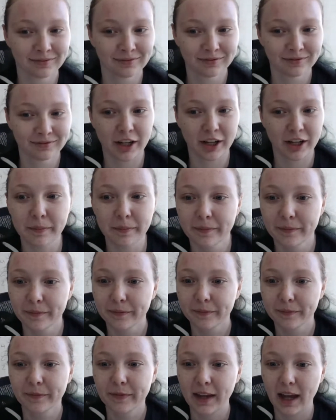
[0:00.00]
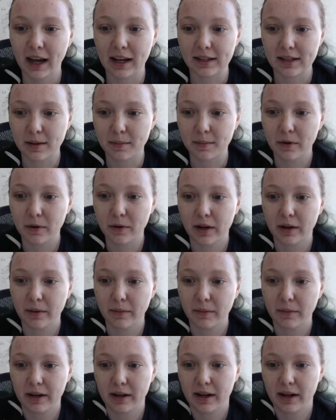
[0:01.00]
Yep. At some point,
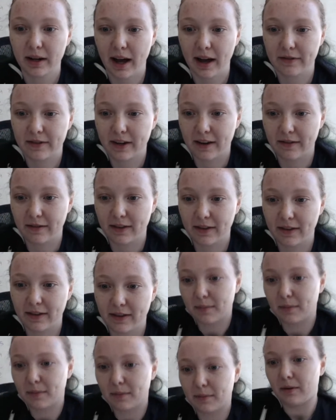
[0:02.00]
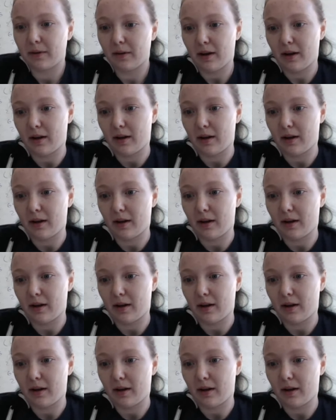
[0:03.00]
we have to have the table